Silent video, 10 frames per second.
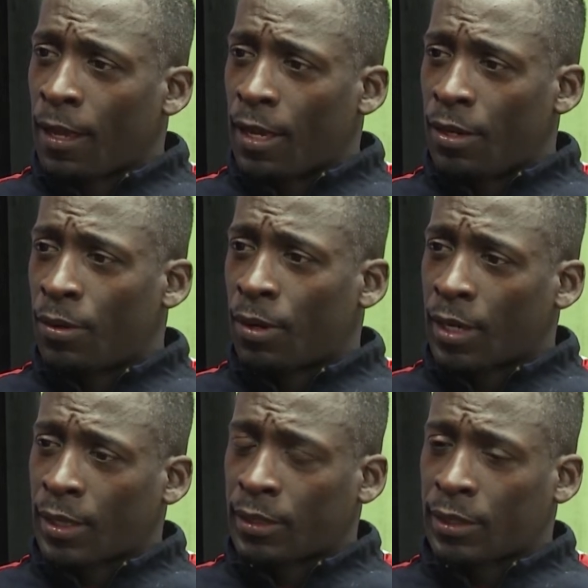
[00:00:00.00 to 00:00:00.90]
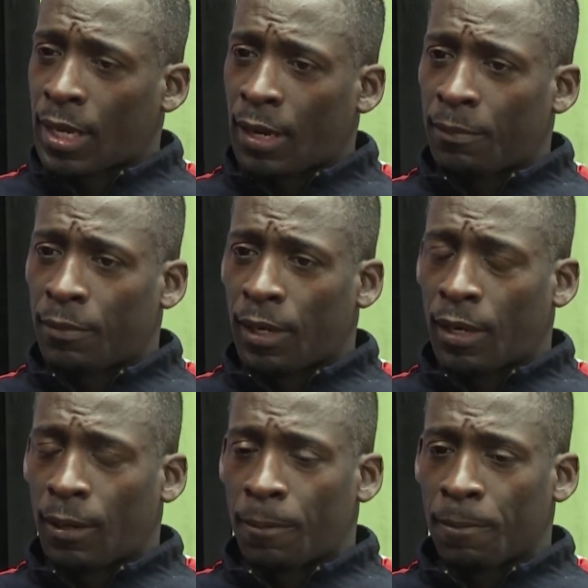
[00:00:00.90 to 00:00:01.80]
in Newark at the time,
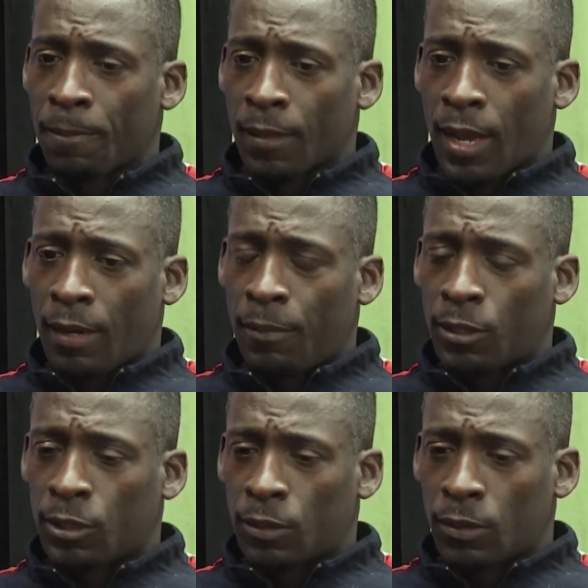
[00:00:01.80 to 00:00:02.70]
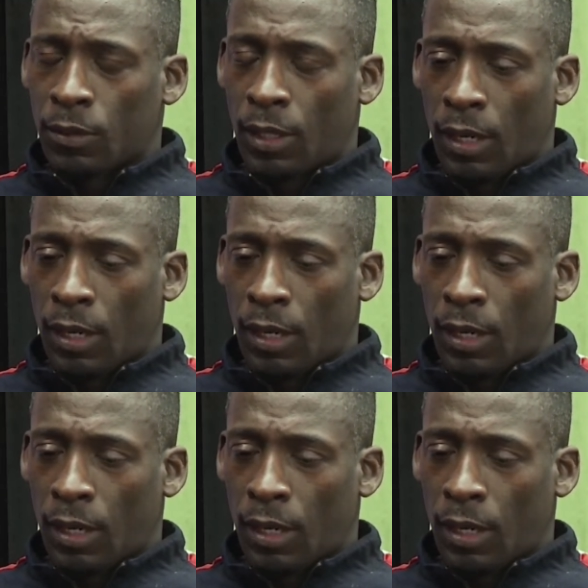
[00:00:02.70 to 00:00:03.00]
at a middle school,